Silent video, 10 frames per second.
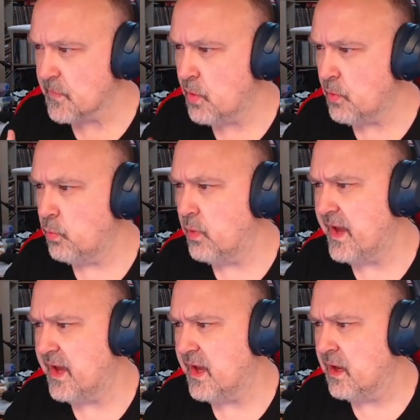
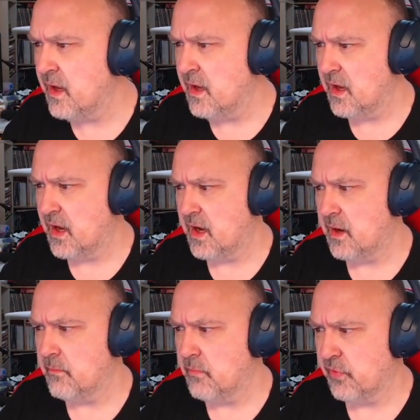where
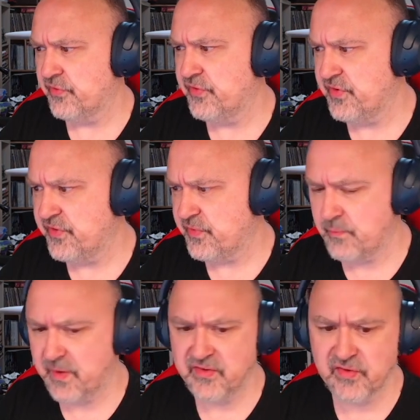monsters,
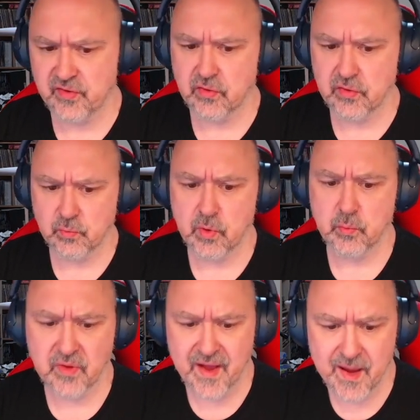based on what
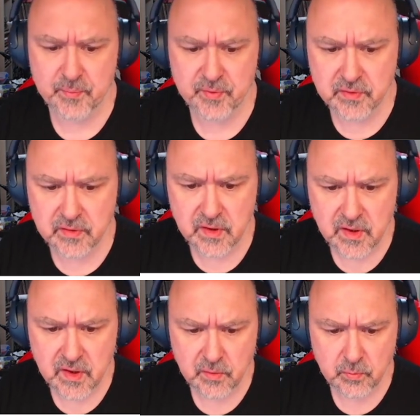will happen,
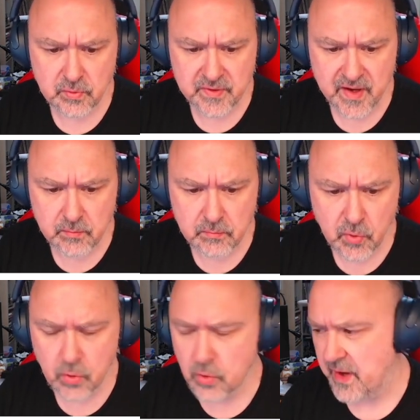will get
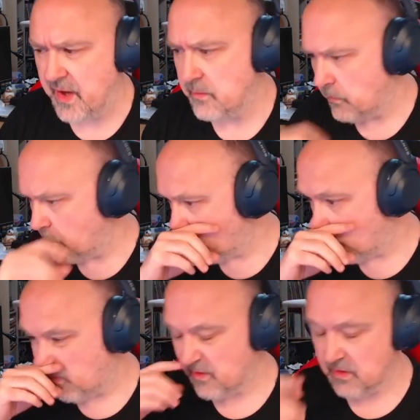more and
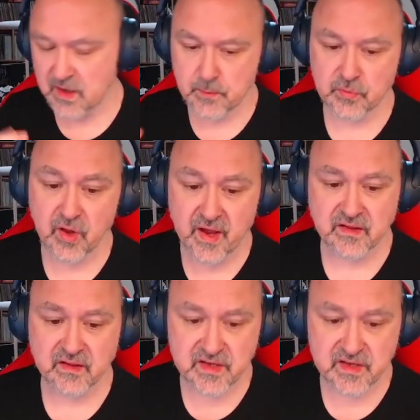more likely